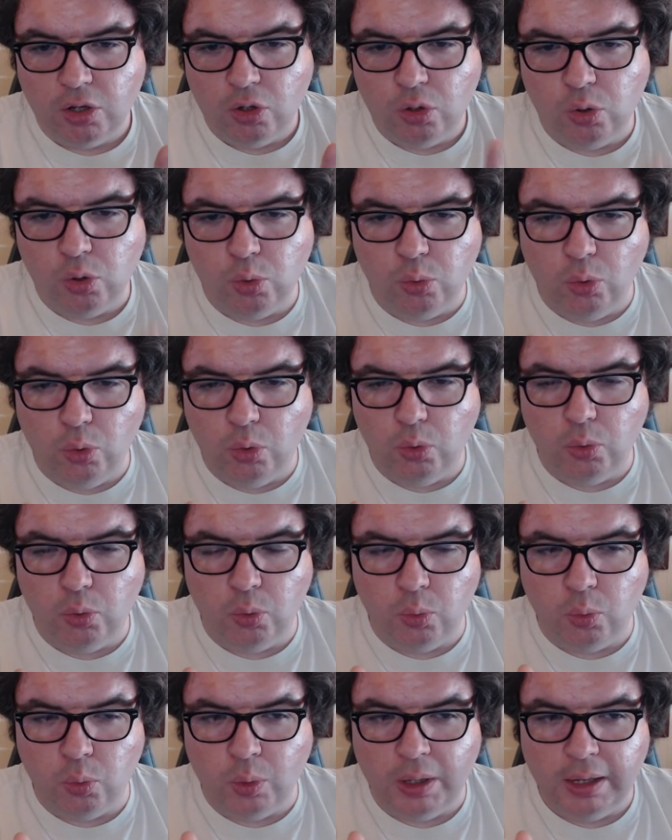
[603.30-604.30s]

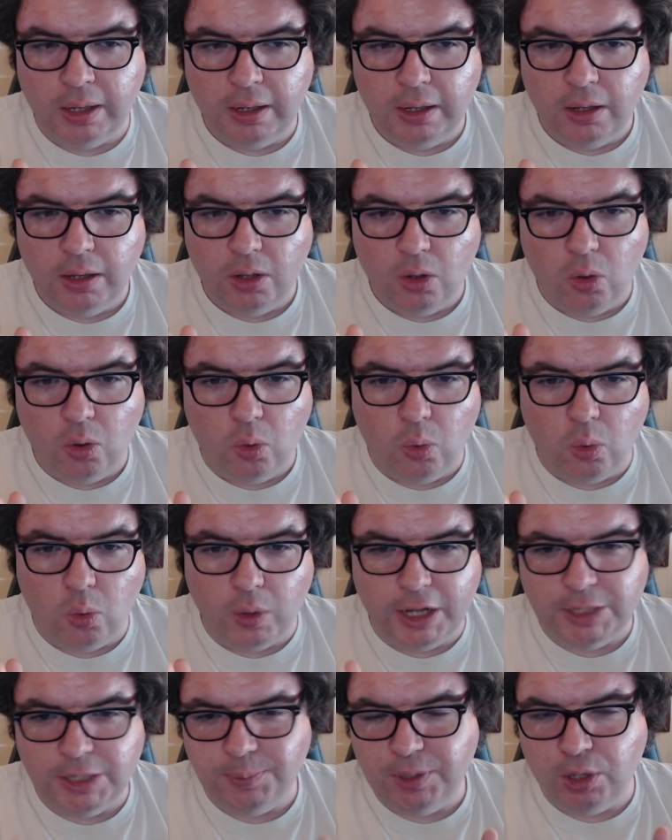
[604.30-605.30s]
Hulu, or
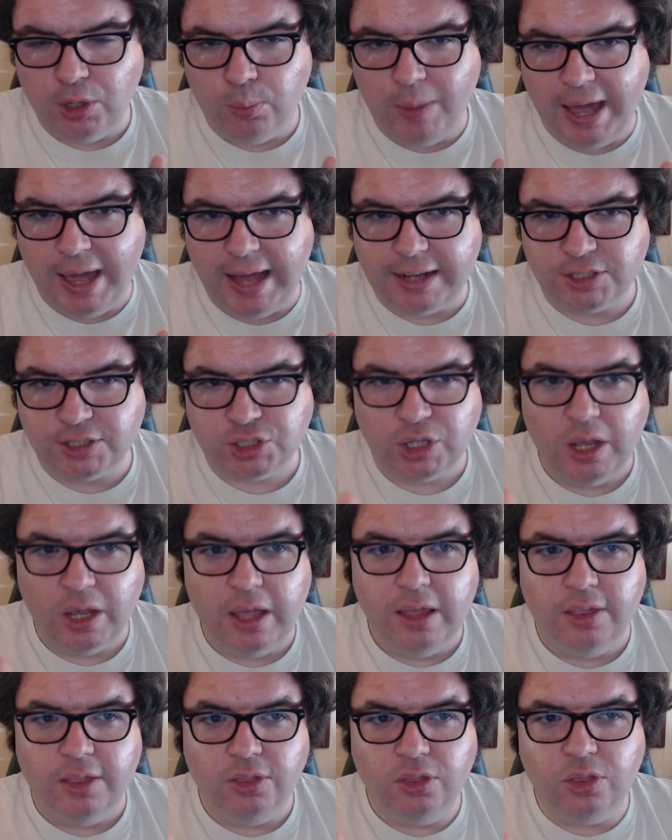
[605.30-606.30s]
HBO Max,
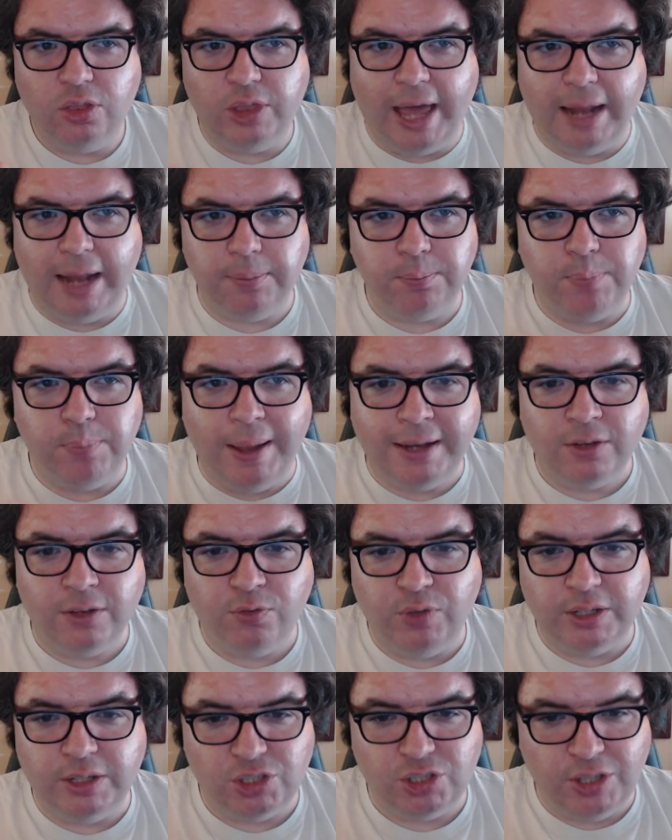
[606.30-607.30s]
that
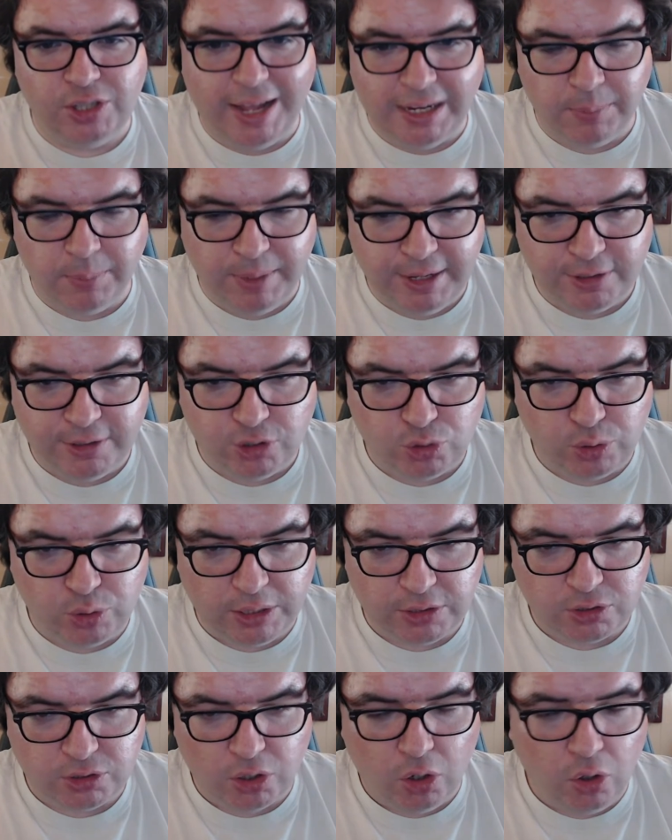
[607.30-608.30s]
benefits the anime industry
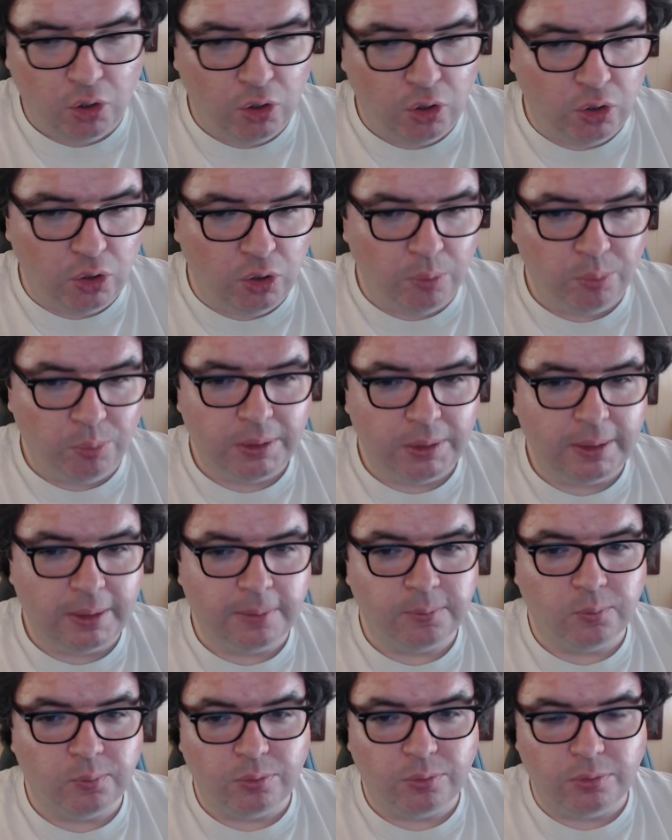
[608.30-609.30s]
as a whole
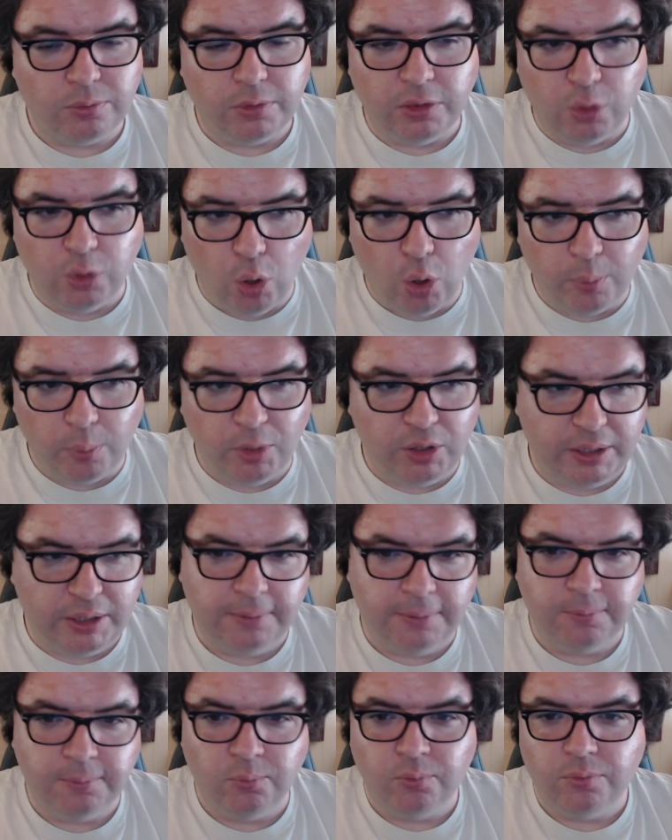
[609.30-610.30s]
normally.
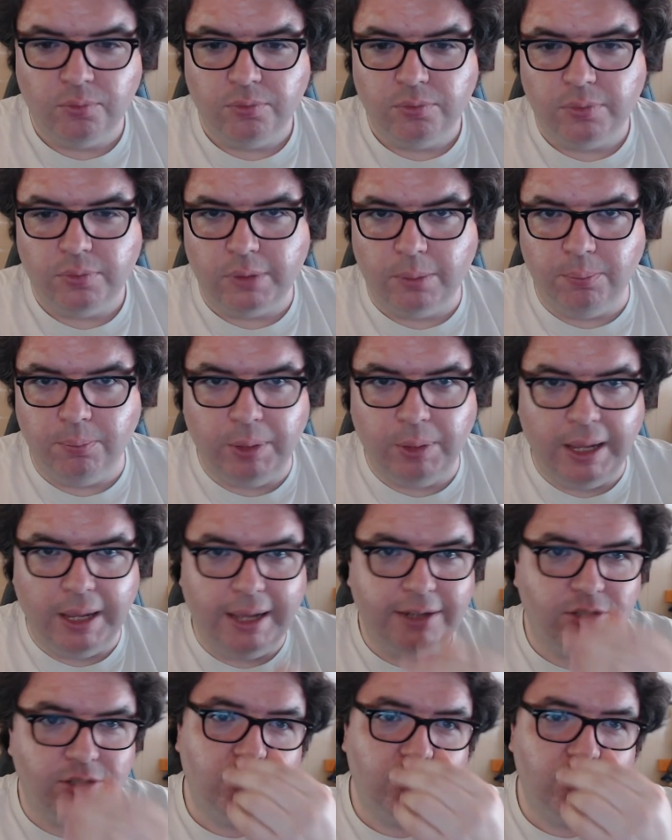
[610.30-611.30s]
But